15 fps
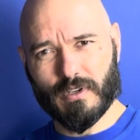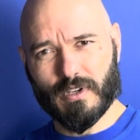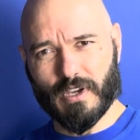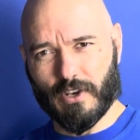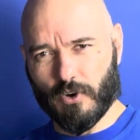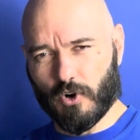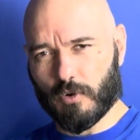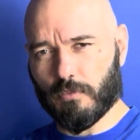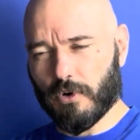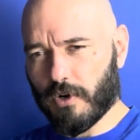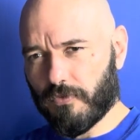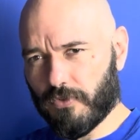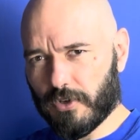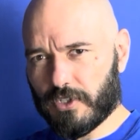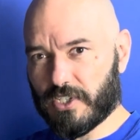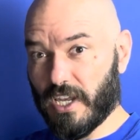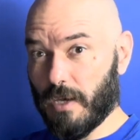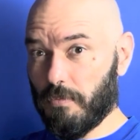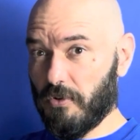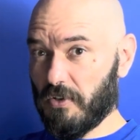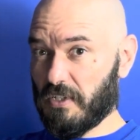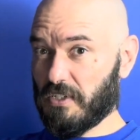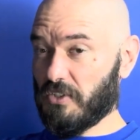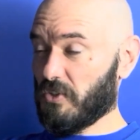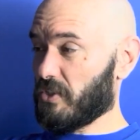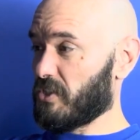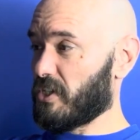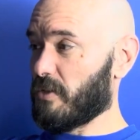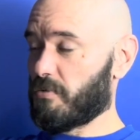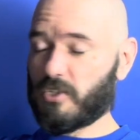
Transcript: an armbar, for example, and you just keep